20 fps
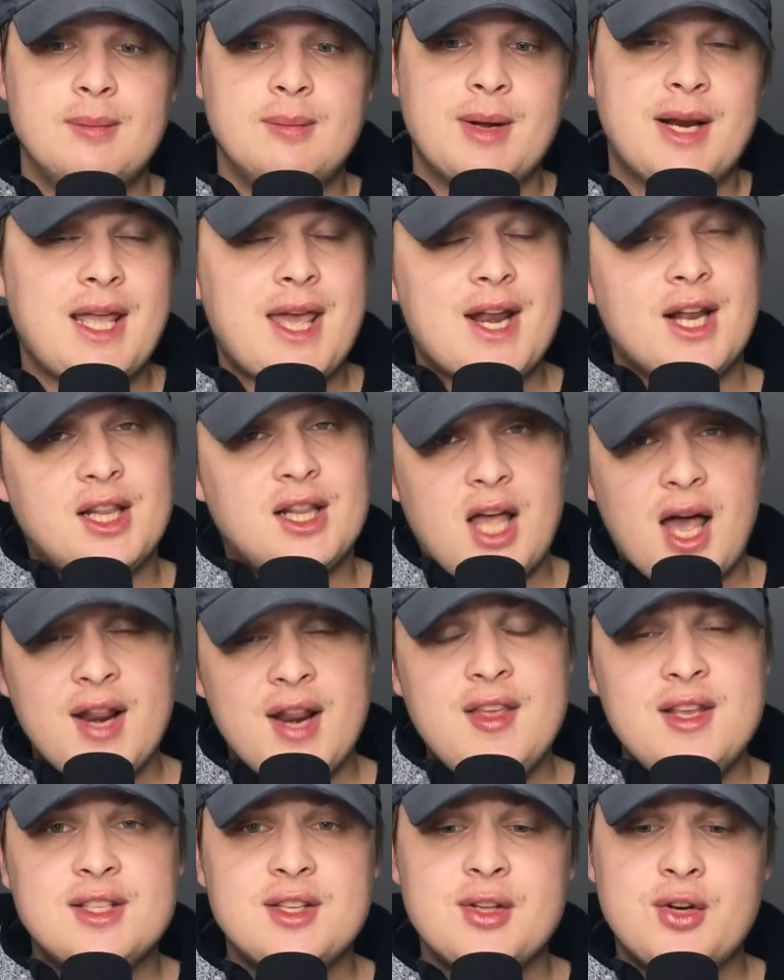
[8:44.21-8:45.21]
But again, a lot
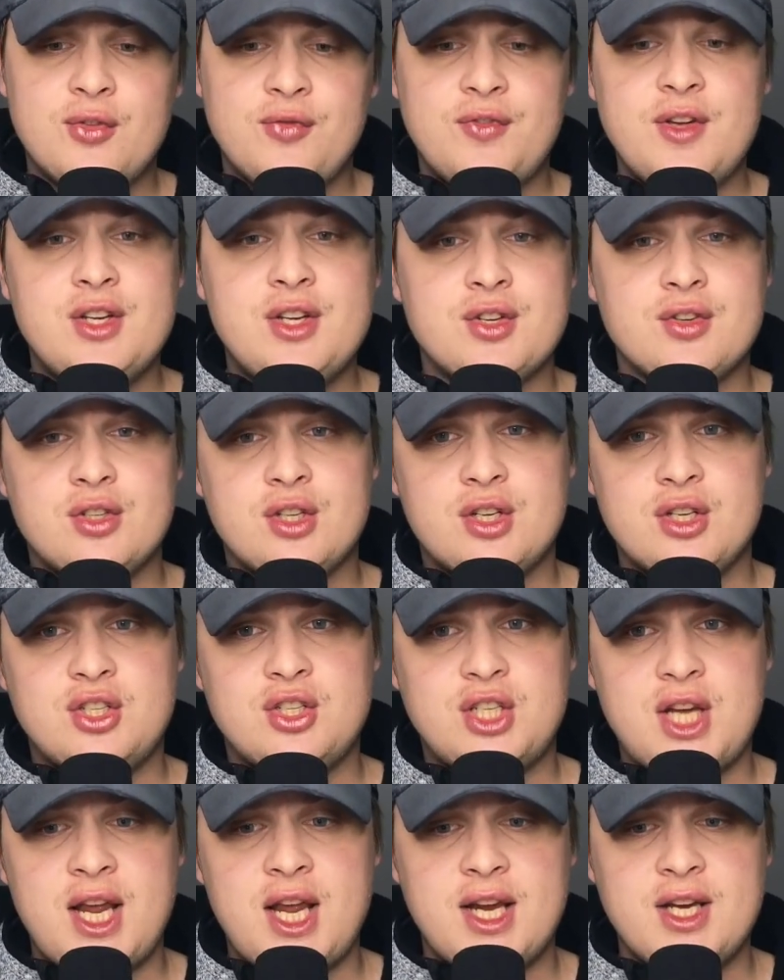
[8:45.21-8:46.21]
of these little features could
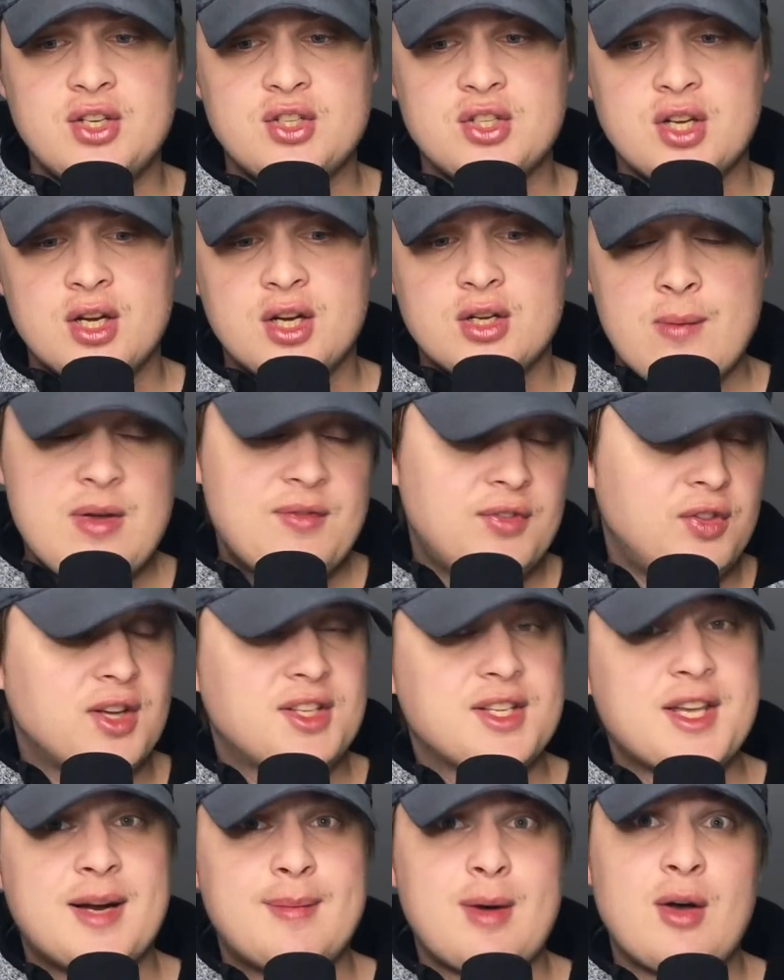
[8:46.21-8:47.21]
change. And we've
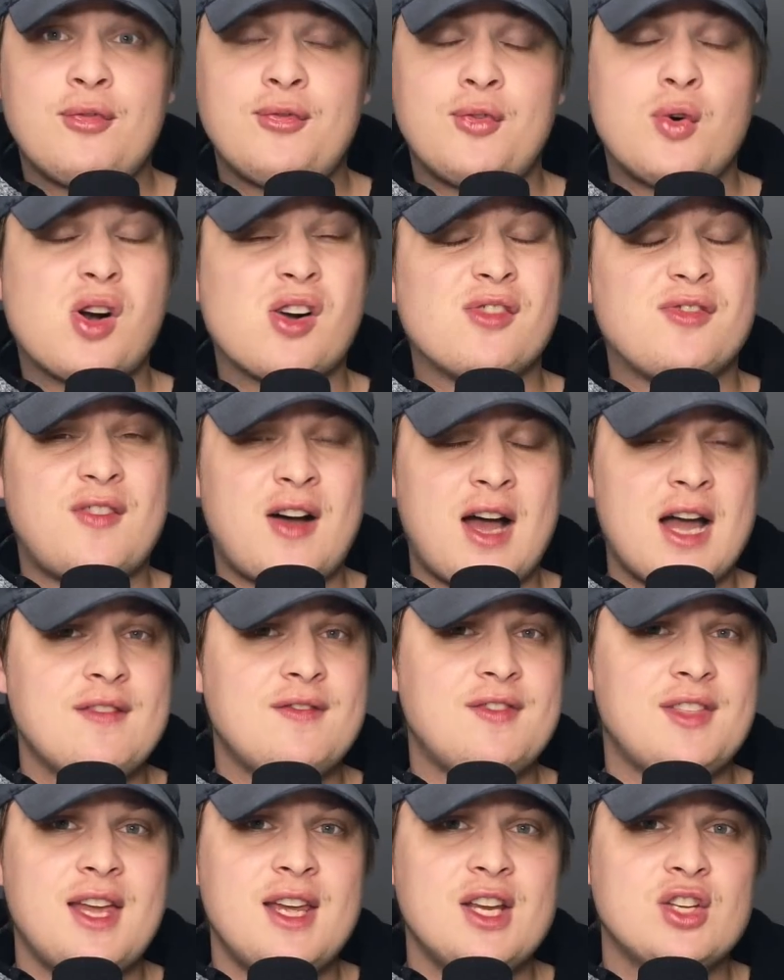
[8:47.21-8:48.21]
looked at about four or
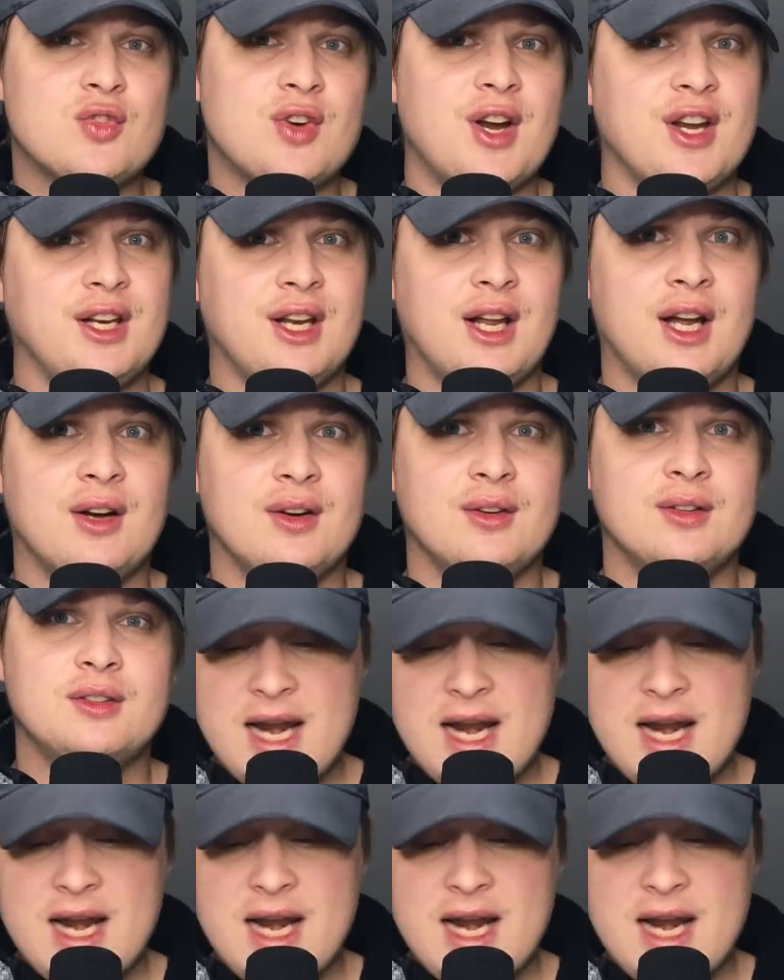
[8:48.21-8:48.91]
five things right now.